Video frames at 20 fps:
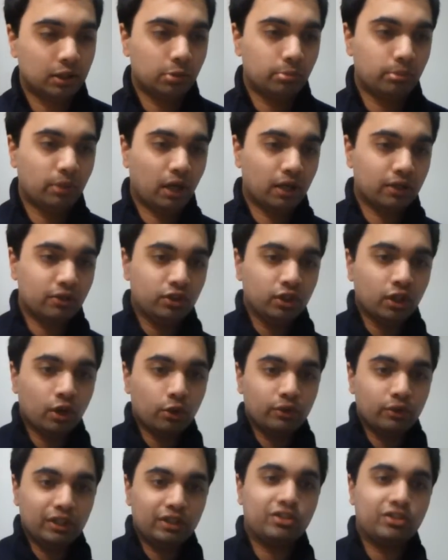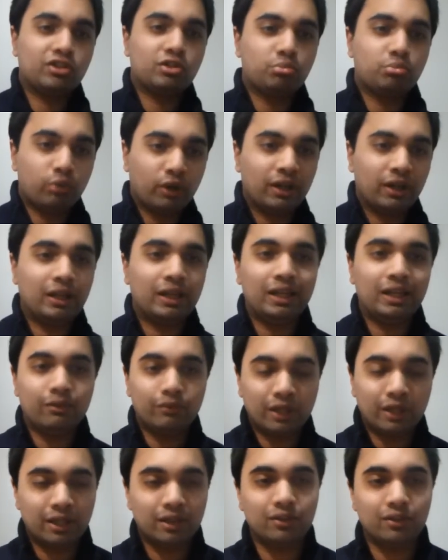But you know, these spring
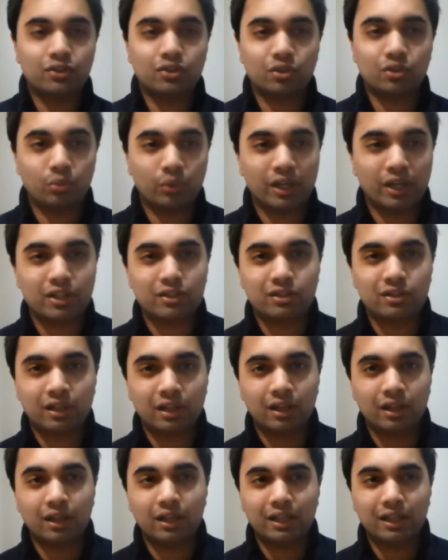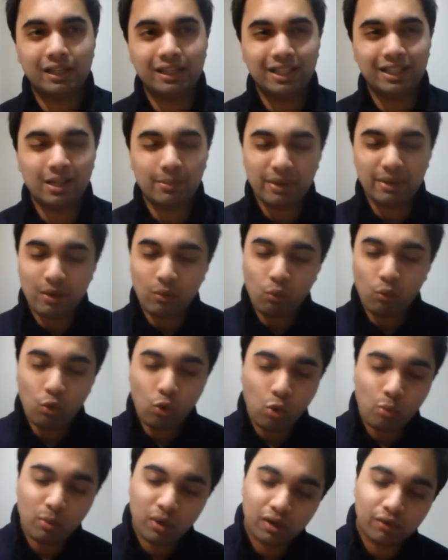evenings when it's a little bit
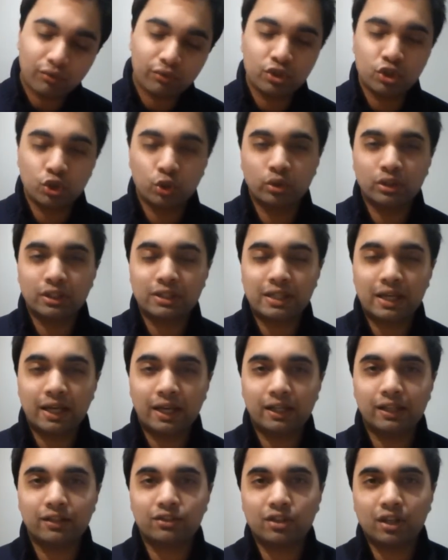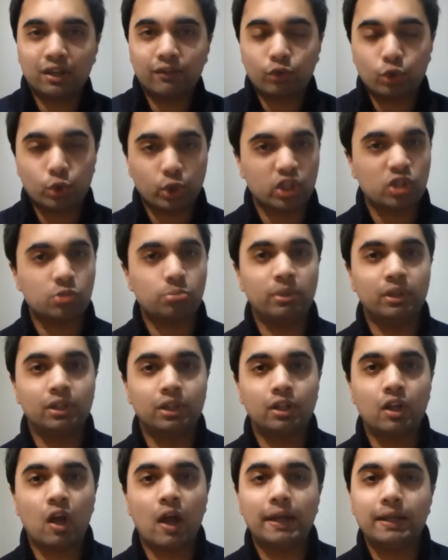warmer during the day and it's kind of crisp in the
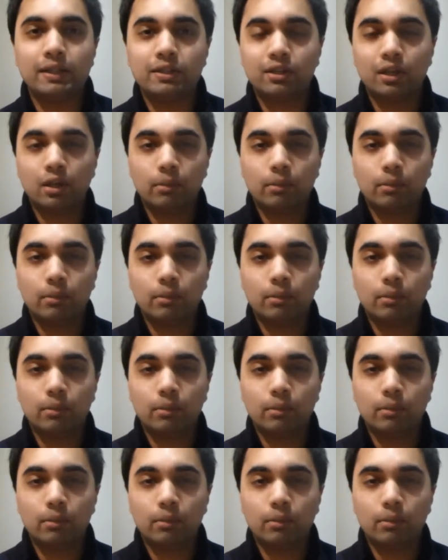night,